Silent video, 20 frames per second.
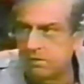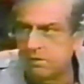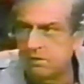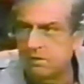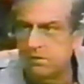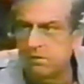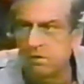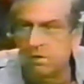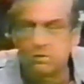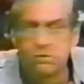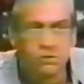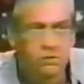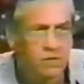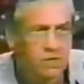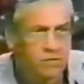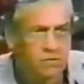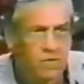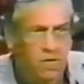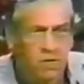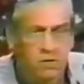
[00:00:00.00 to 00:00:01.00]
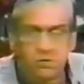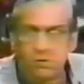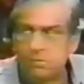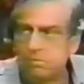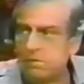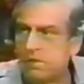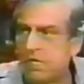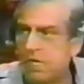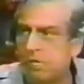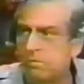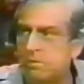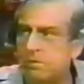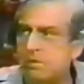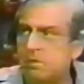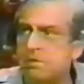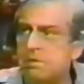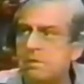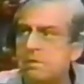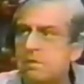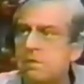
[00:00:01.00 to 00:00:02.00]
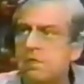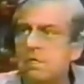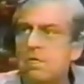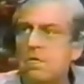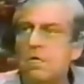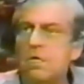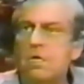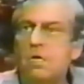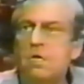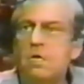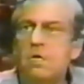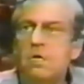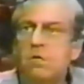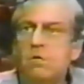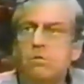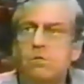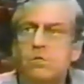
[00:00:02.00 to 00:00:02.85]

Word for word: You also have Congressman Hamilton who is